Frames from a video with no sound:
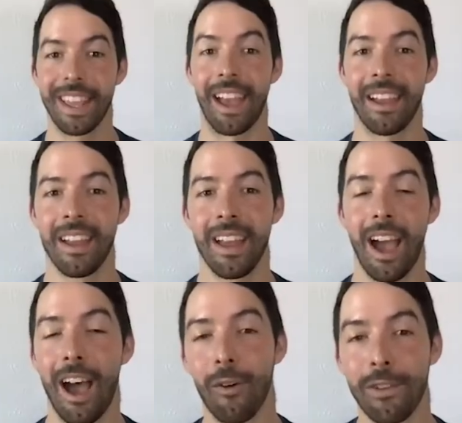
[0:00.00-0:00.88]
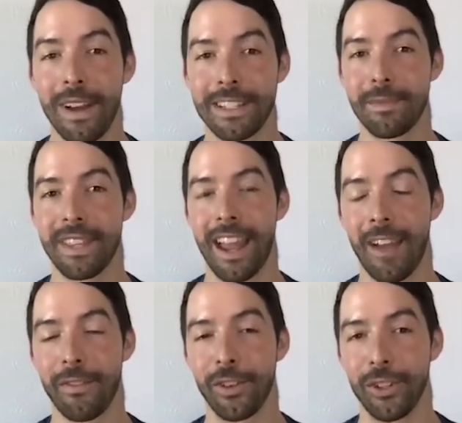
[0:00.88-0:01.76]
Yeah. One of my tips that I
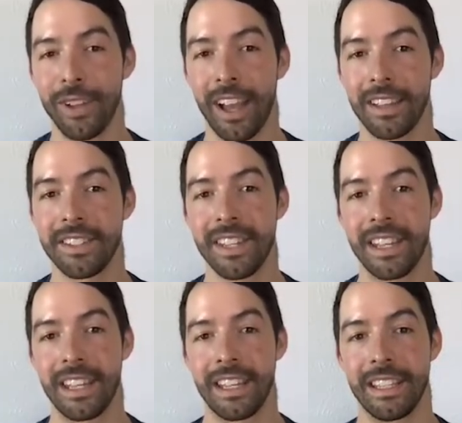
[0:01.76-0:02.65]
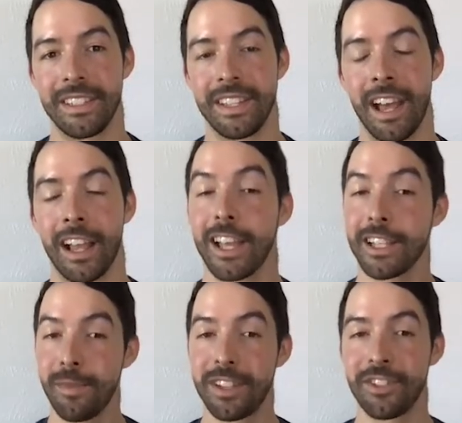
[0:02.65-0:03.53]
have for you guys is
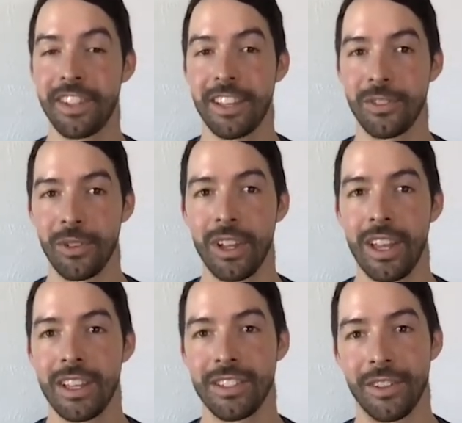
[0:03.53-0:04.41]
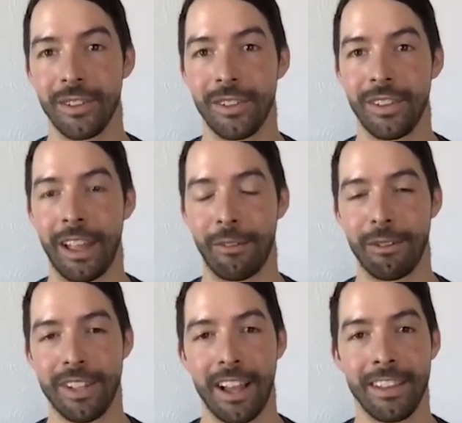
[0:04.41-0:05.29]
customize your schedule. So like we
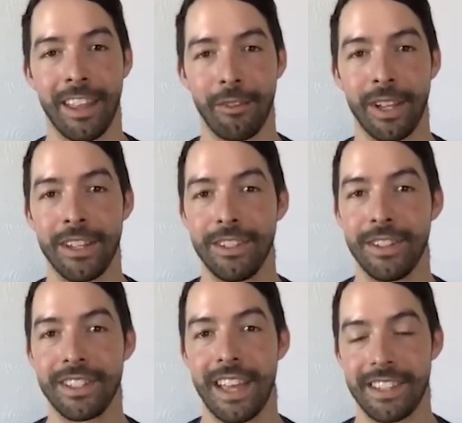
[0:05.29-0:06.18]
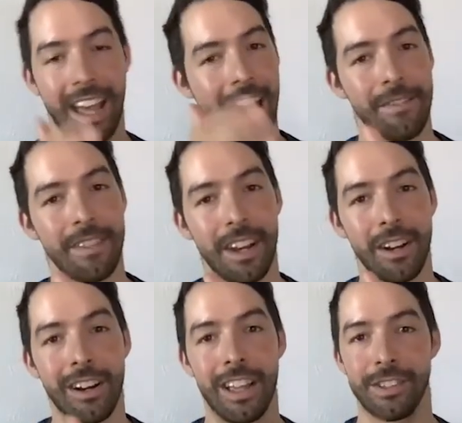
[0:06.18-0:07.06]
were talking, like we can do this as a half
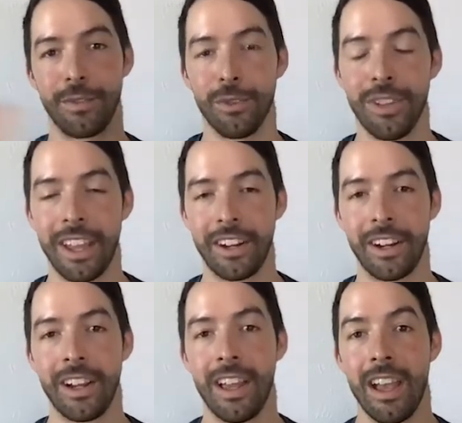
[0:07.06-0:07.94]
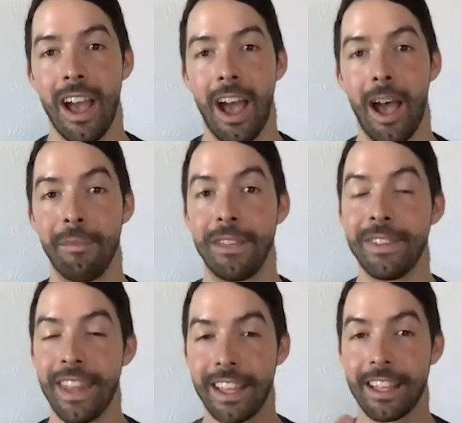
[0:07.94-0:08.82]
nighter, as a full nighter,
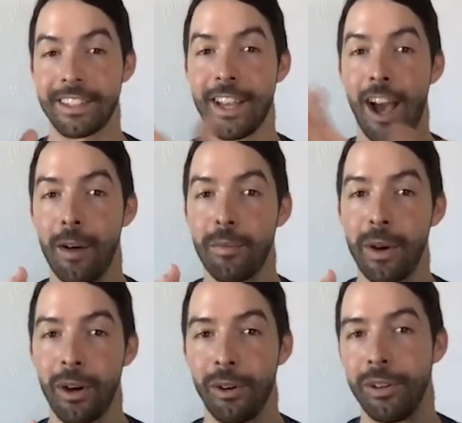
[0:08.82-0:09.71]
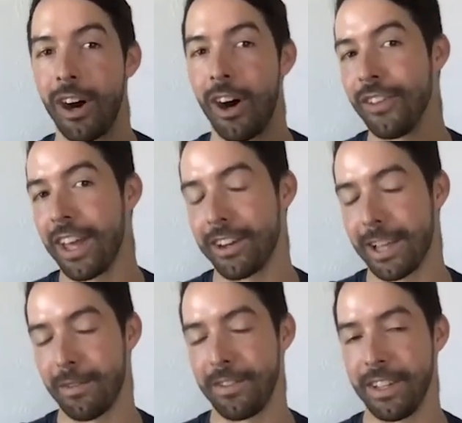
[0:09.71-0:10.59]
even like as a combo all nighter
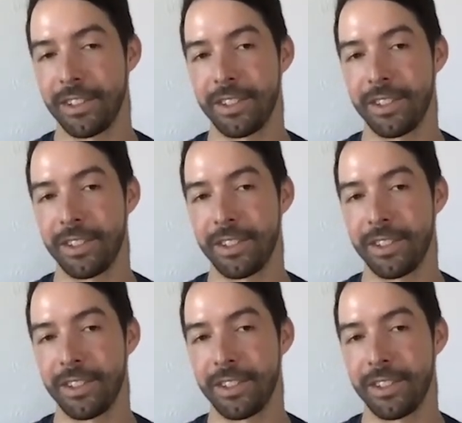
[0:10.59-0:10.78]
type of deal.